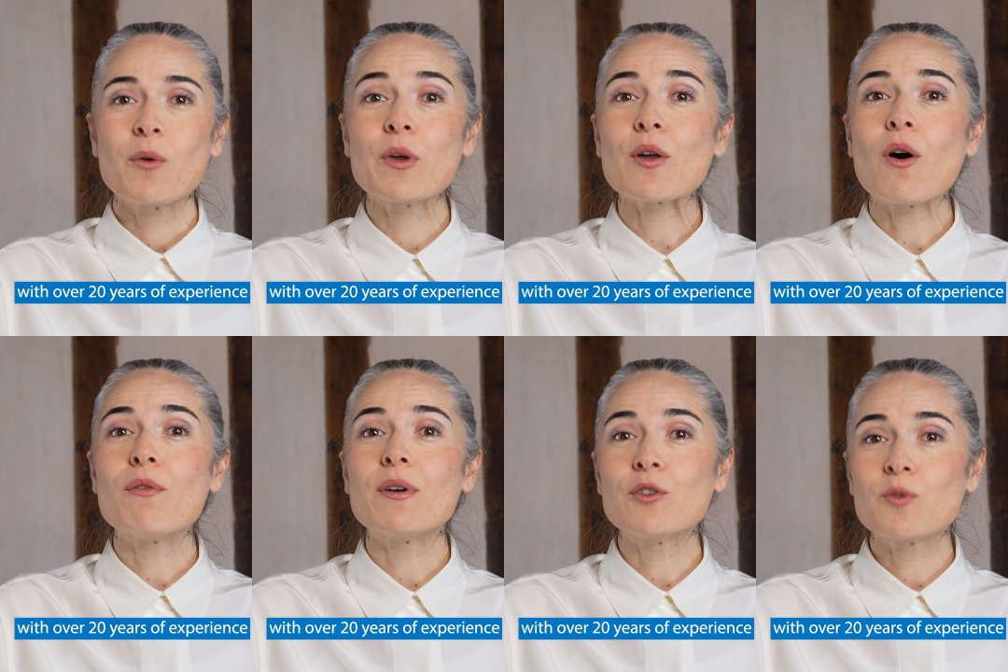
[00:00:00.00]
with
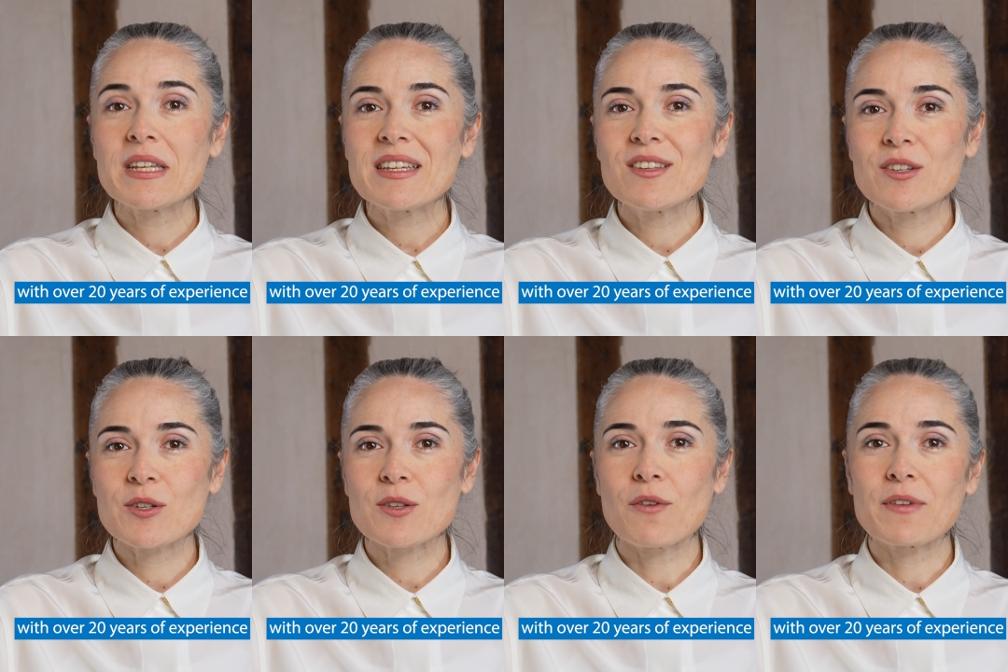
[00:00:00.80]
over 20
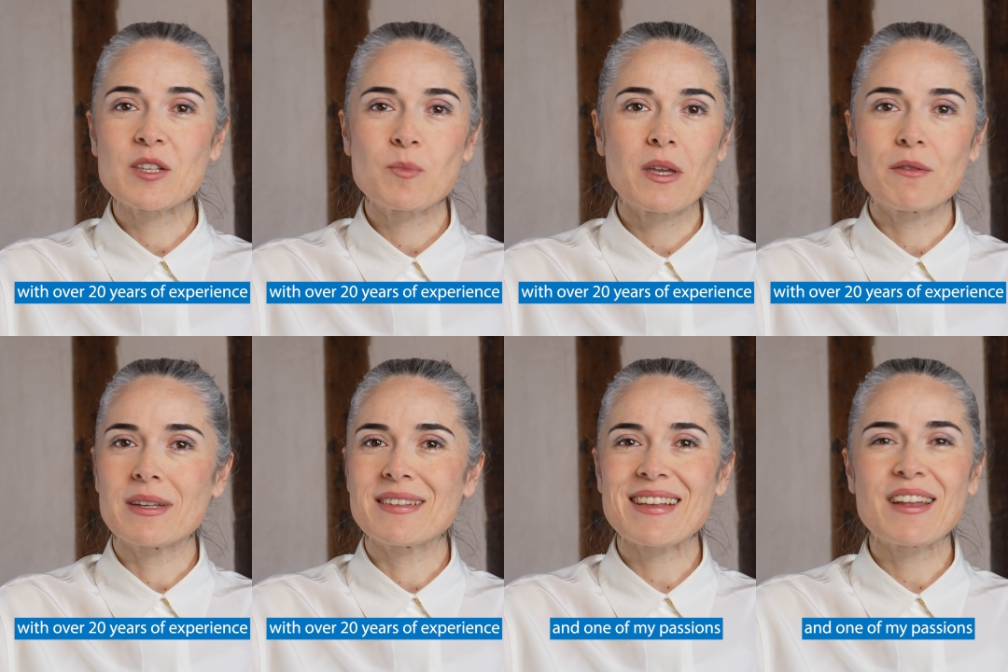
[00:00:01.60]
years of
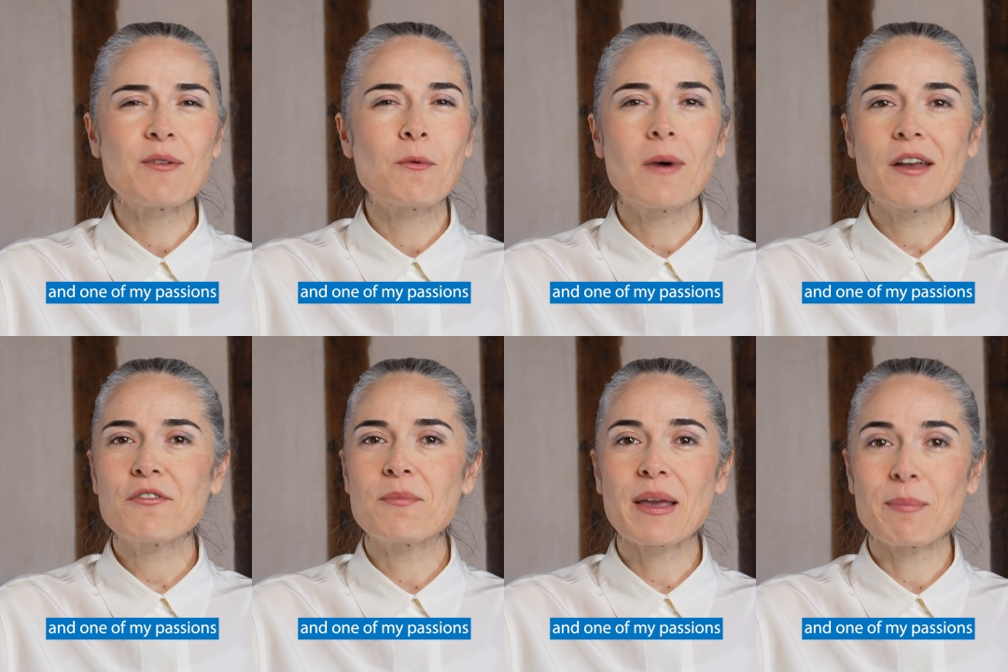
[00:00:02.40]
experience, and one
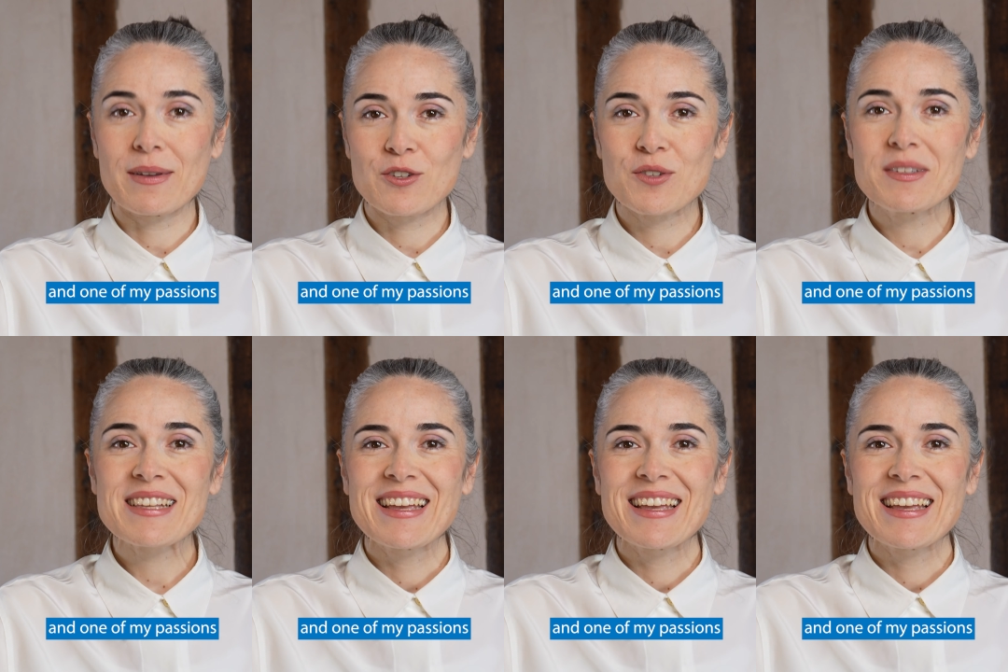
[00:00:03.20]
of my passions